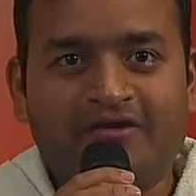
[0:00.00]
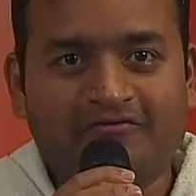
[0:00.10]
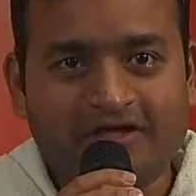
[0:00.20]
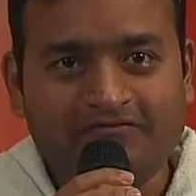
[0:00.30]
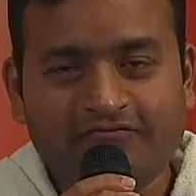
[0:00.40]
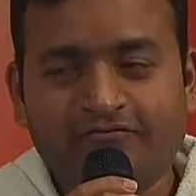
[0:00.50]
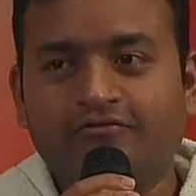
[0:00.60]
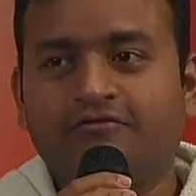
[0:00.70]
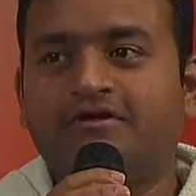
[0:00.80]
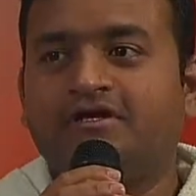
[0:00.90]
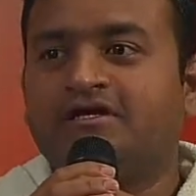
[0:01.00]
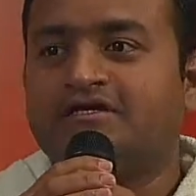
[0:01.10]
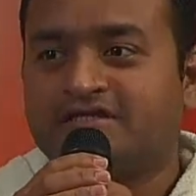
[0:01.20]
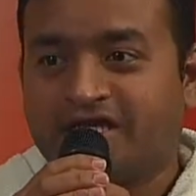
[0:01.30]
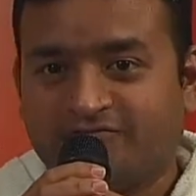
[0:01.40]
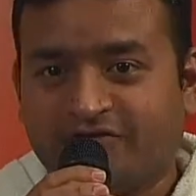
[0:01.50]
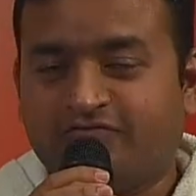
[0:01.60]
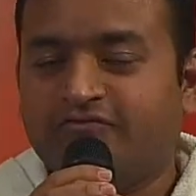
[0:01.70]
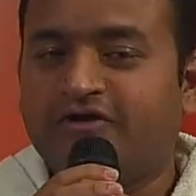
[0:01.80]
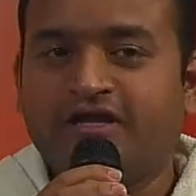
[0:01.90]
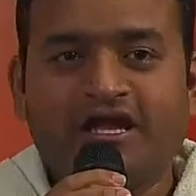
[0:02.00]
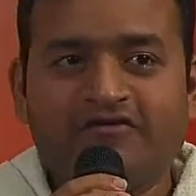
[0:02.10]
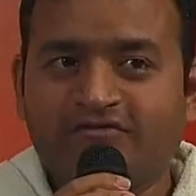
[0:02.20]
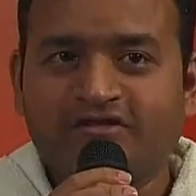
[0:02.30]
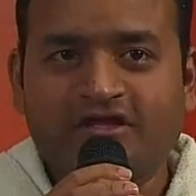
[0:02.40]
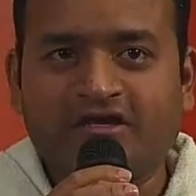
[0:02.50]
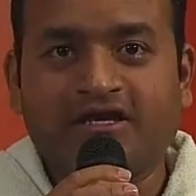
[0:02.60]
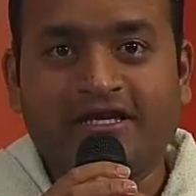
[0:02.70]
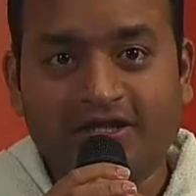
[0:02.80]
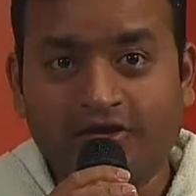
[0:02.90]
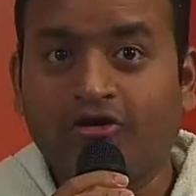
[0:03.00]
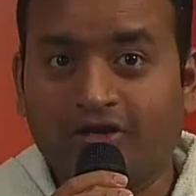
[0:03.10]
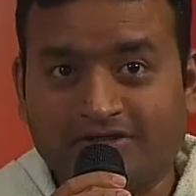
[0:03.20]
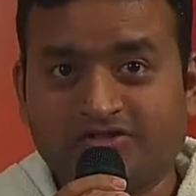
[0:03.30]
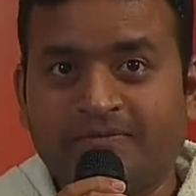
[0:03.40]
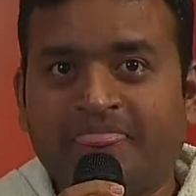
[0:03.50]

having food, sattvic food, and everything, and the knowledge.